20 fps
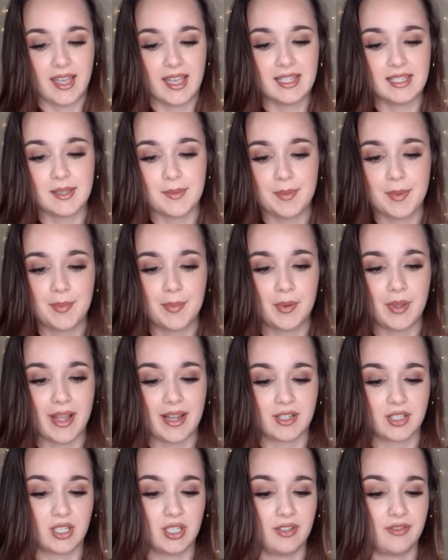And some people
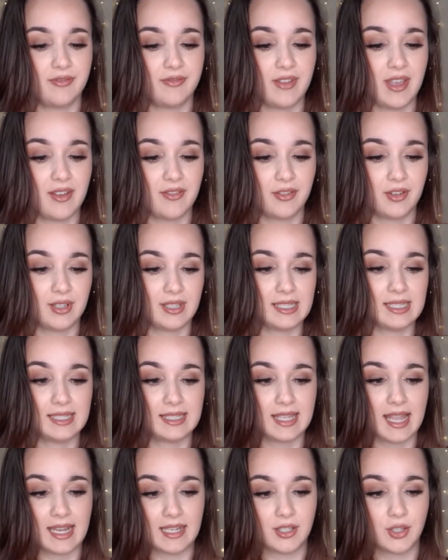actually favor the
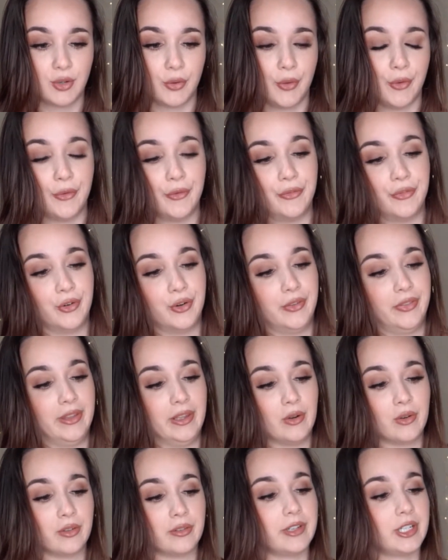scent over
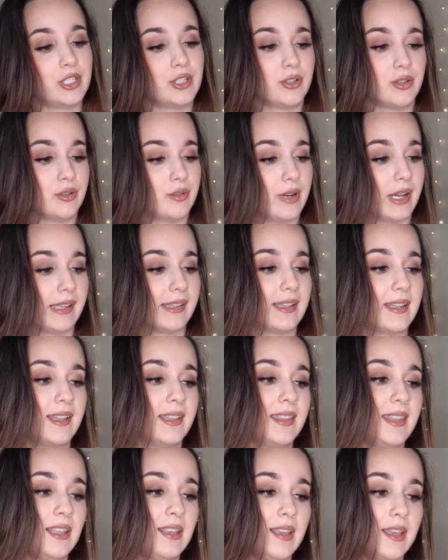the original one.
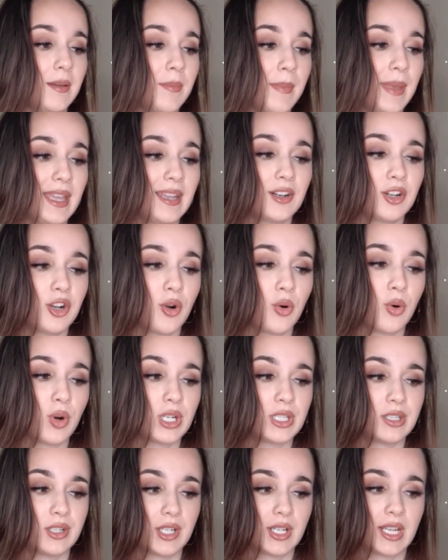The main
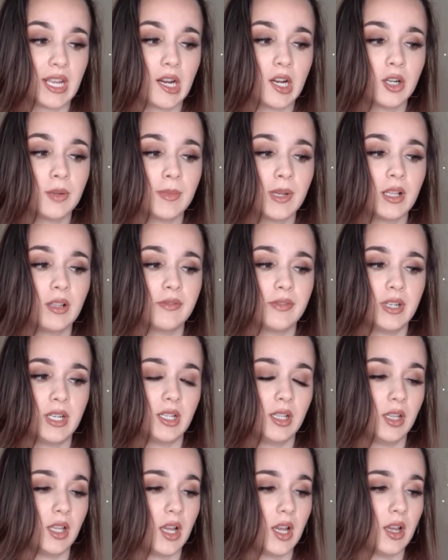accords are caramel,
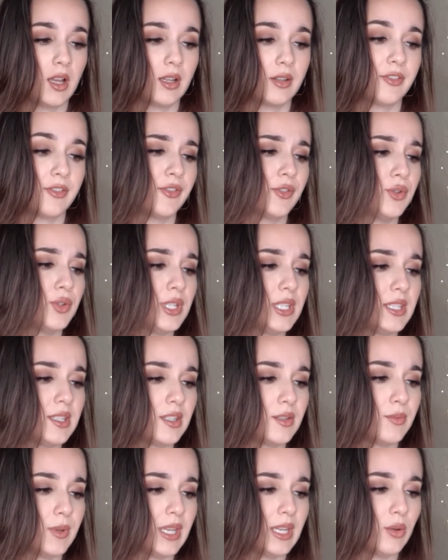vanilla, fruity,
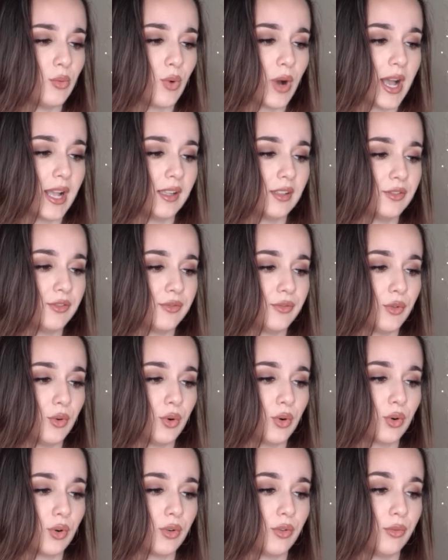sweet, wild,
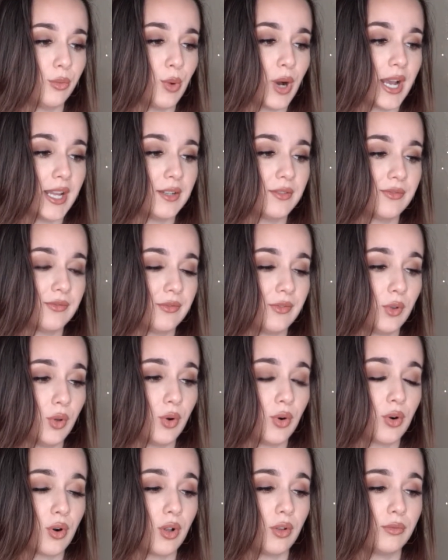white
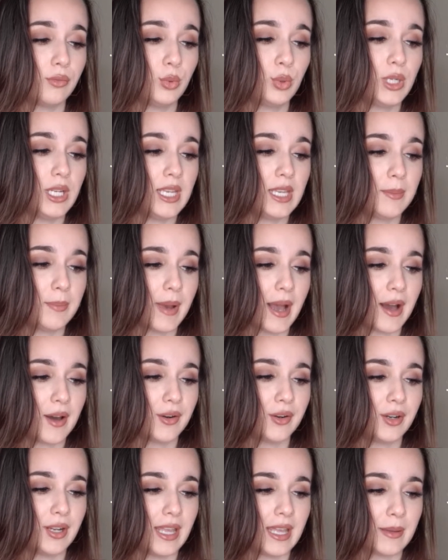floral, woody,
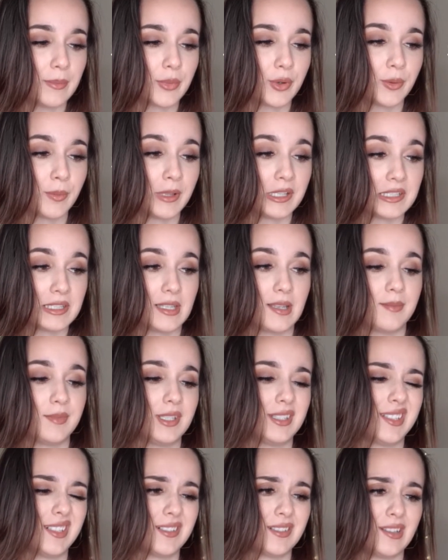powdery, amber,
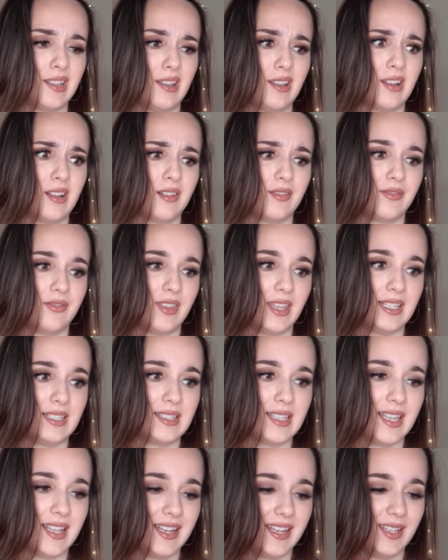balsamic. There's a lot of things
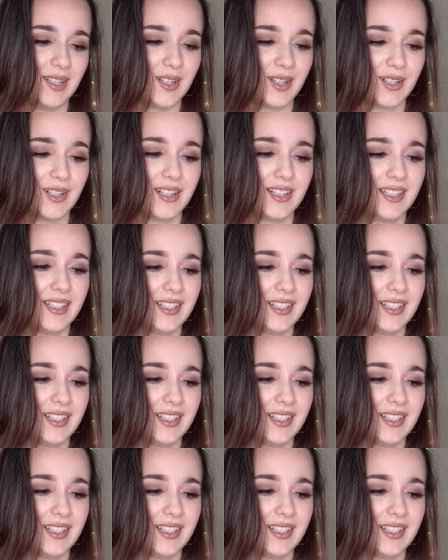in here.